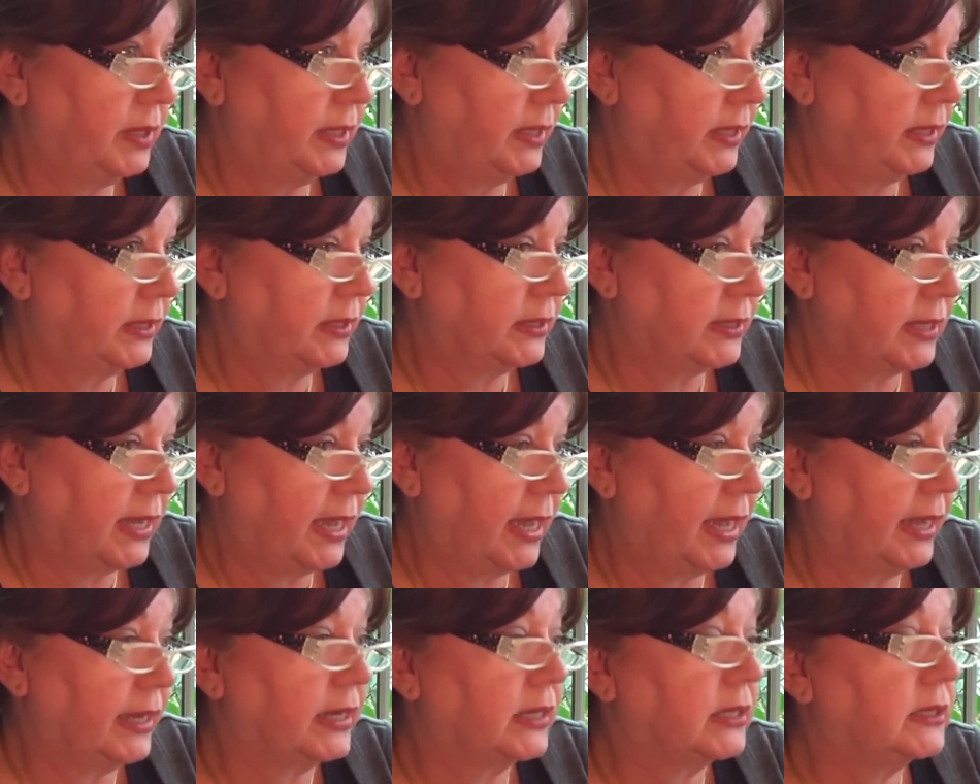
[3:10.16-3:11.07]
being
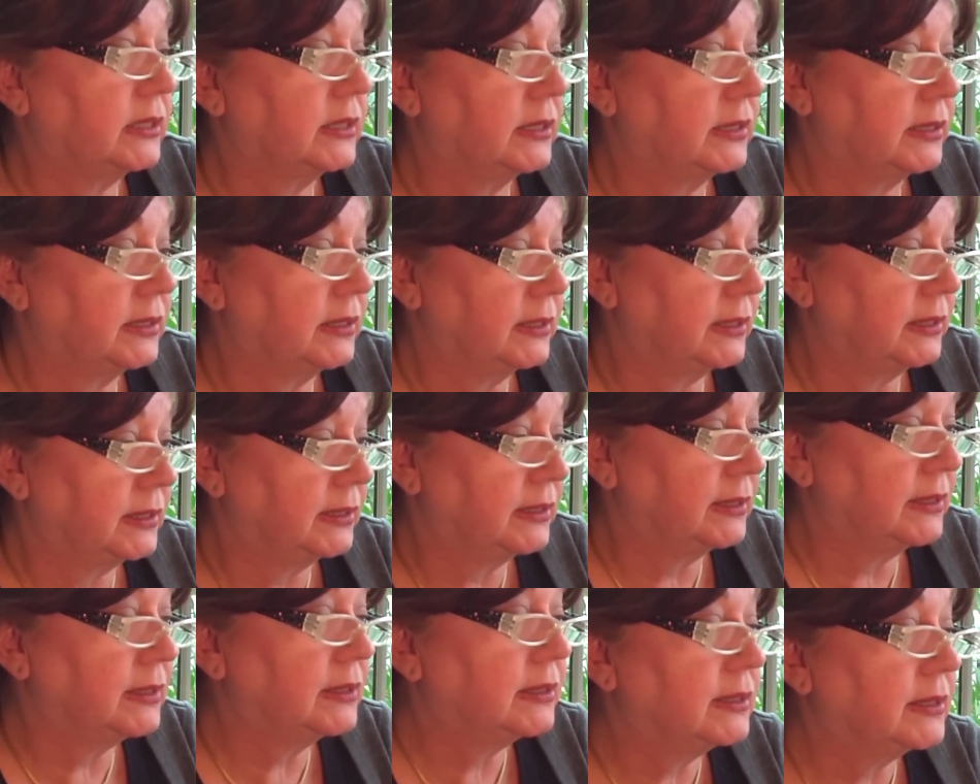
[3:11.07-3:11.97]
Zach.
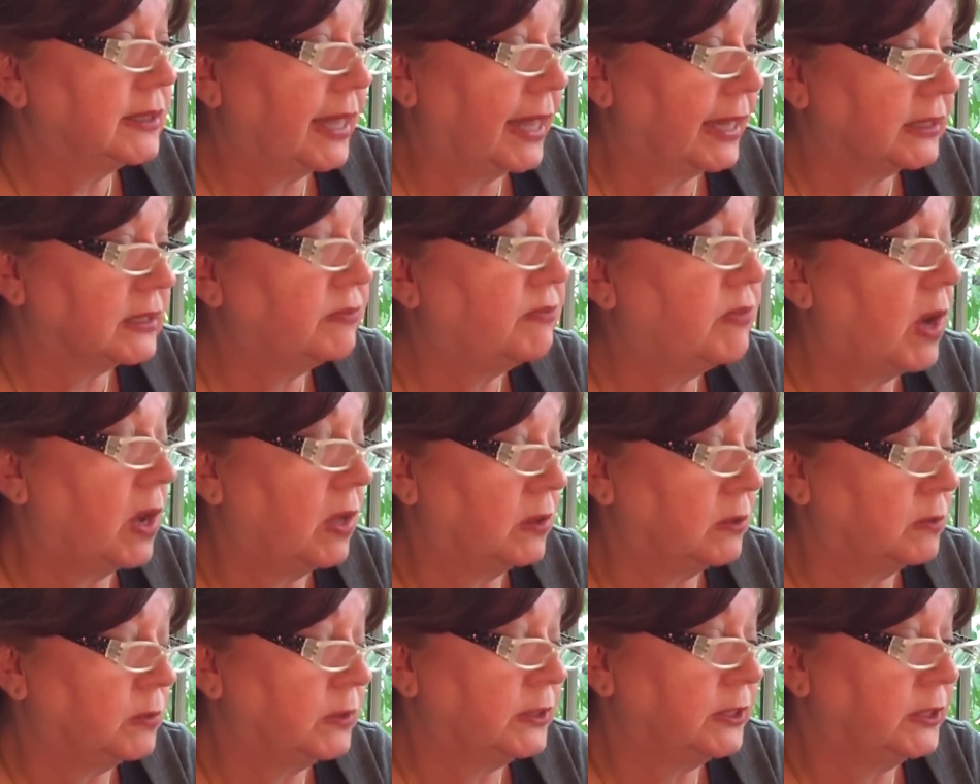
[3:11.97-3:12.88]
Zach's
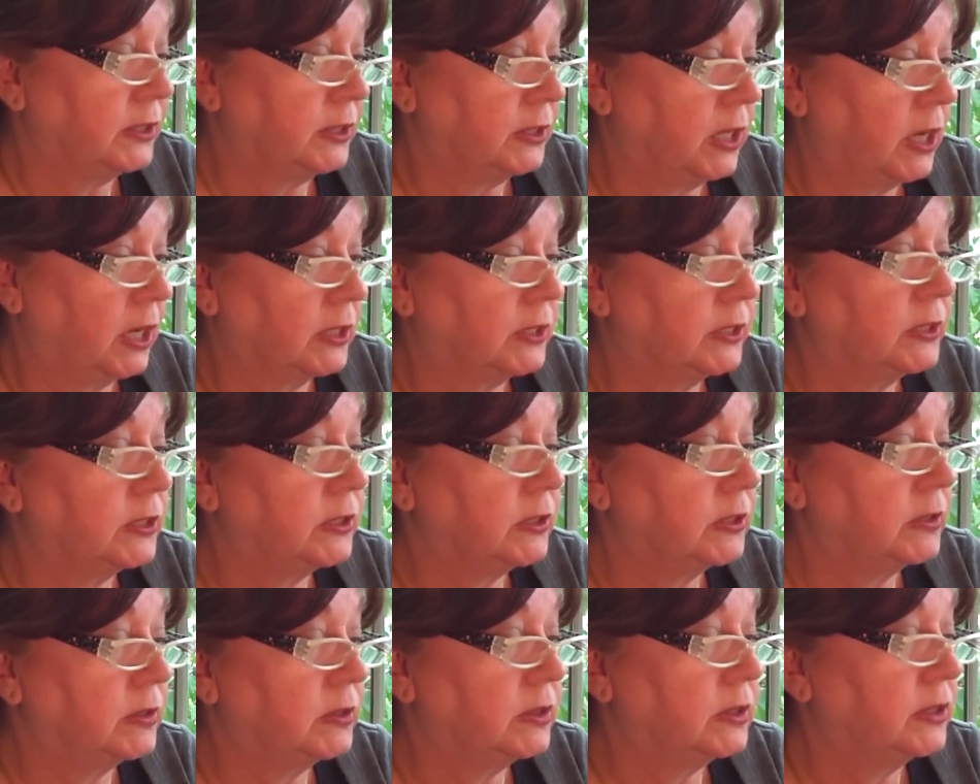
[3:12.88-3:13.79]
father wants to talk to
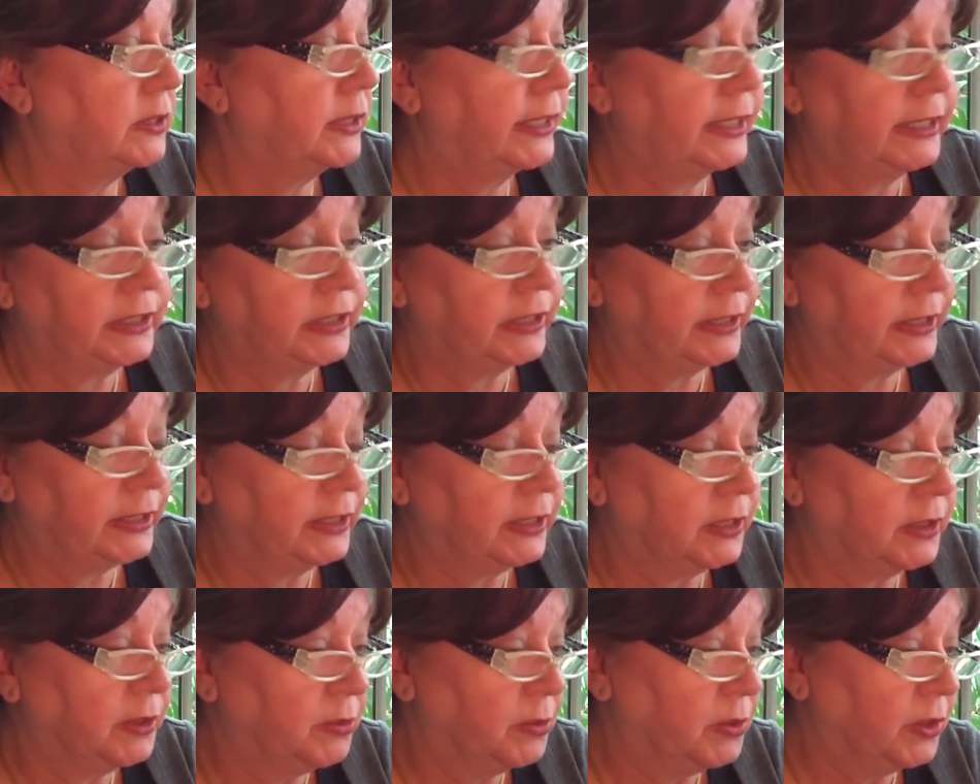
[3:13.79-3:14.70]
you." He just
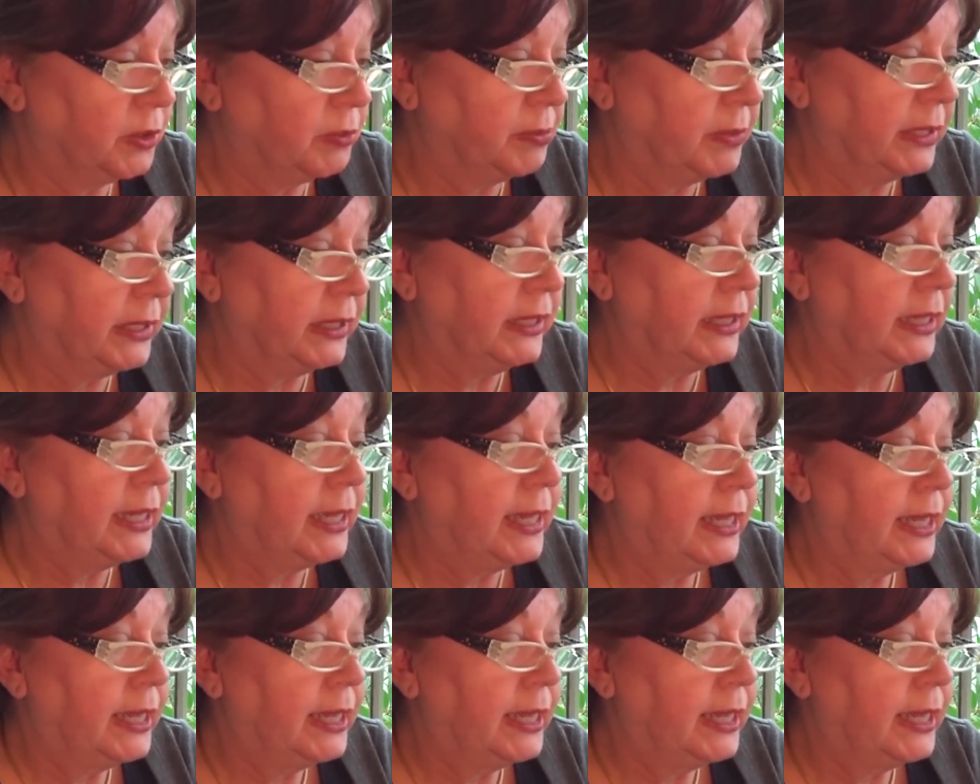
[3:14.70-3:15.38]
ignored me.